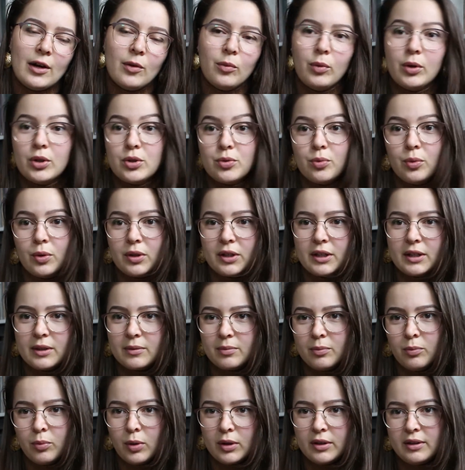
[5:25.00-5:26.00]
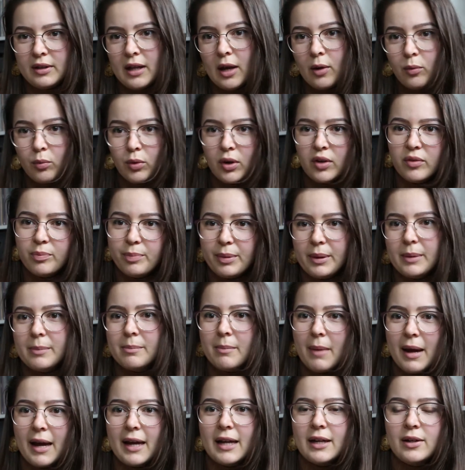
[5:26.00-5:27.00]
which was what they would have been
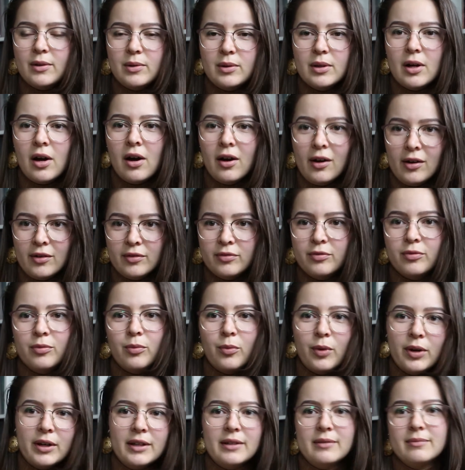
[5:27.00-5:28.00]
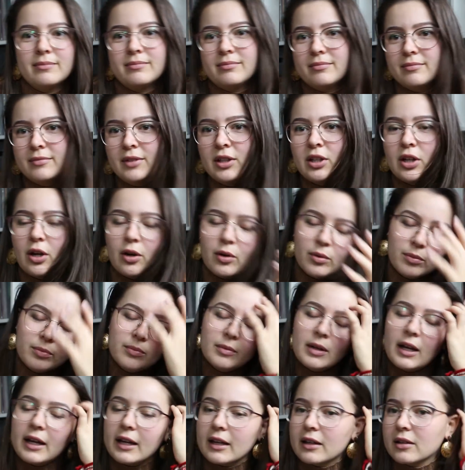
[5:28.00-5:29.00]
made of when, you know,
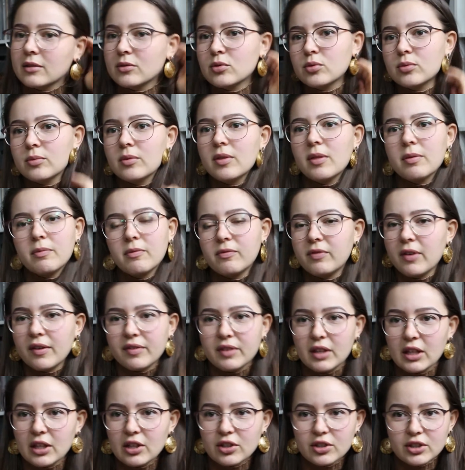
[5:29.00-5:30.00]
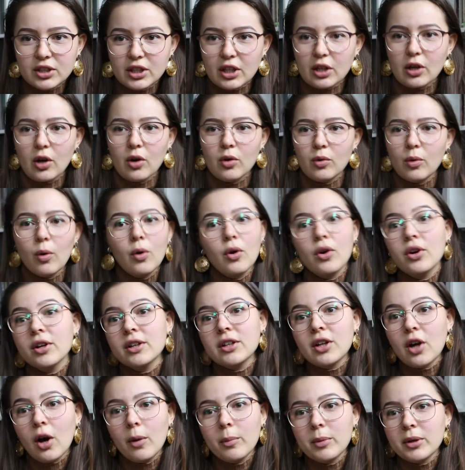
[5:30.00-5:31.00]
like 50 years ago, or
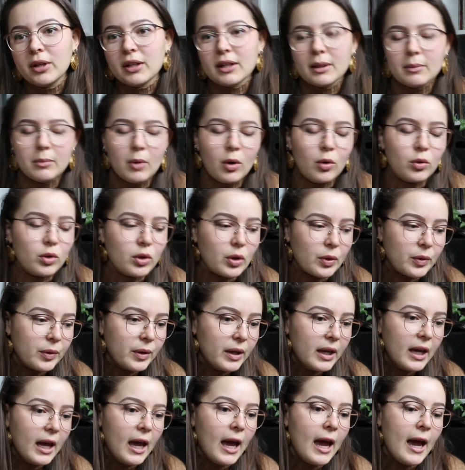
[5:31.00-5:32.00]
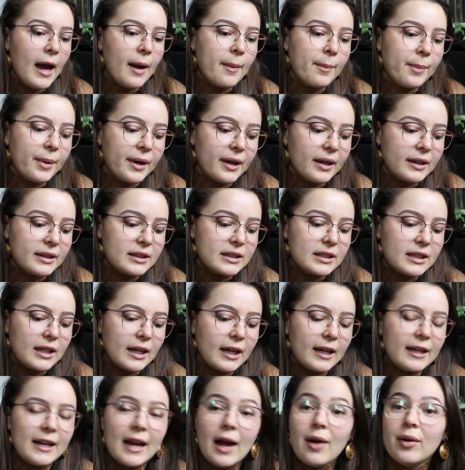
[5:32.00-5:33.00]
in communism also. But
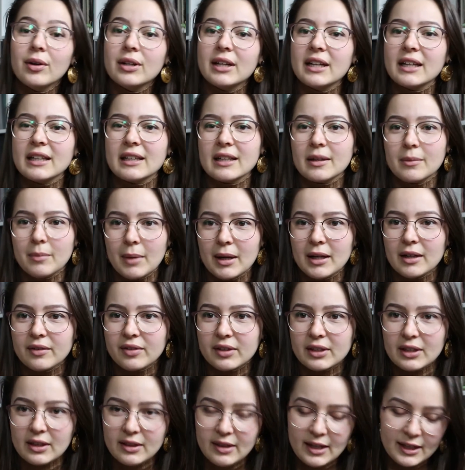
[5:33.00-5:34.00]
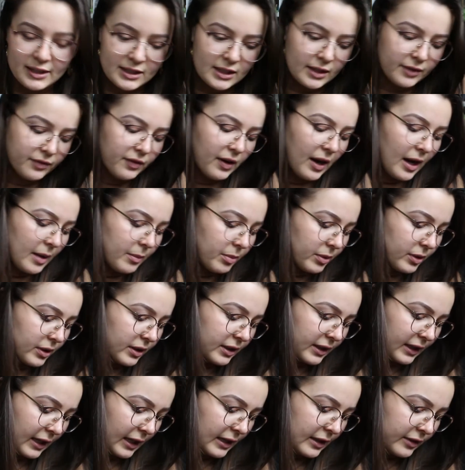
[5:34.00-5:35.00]
nowadays they're made of synthetic
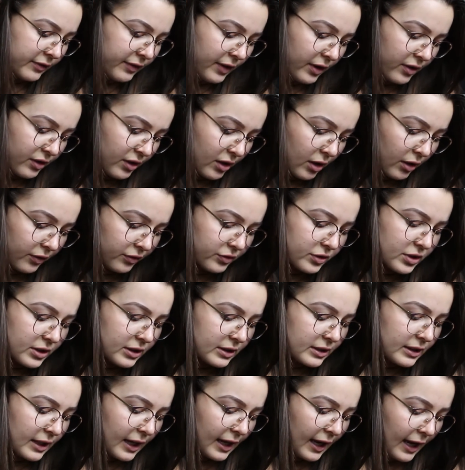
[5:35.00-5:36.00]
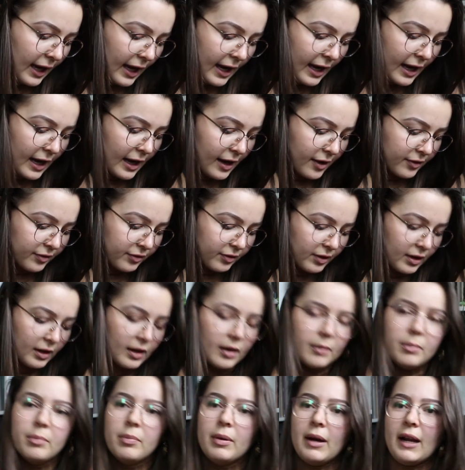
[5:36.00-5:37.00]
fibers, and very often they have
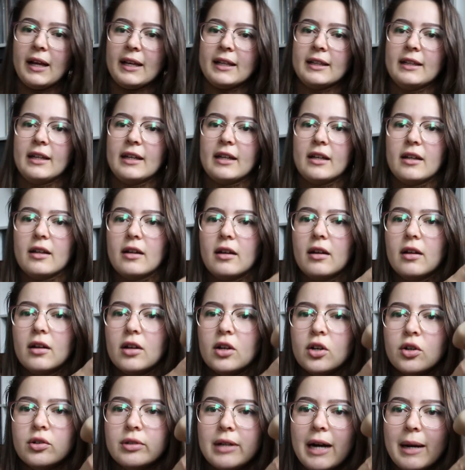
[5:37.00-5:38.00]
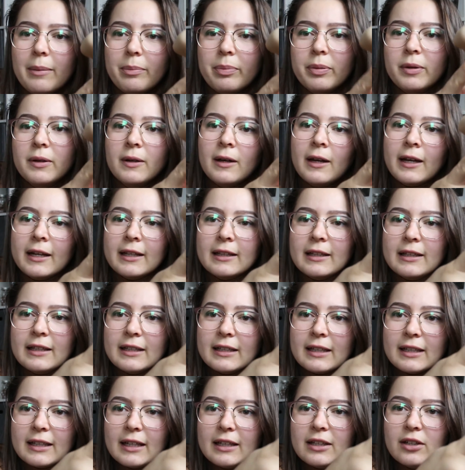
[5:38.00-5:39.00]
plastic crap like
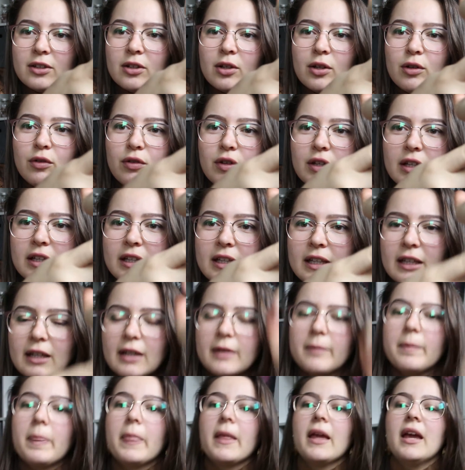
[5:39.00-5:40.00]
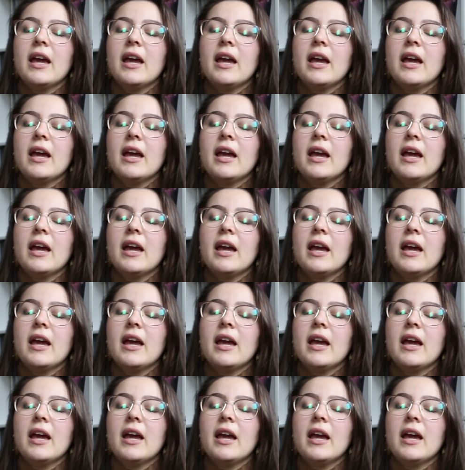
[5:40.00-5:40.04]
this. I don't know if you can see it.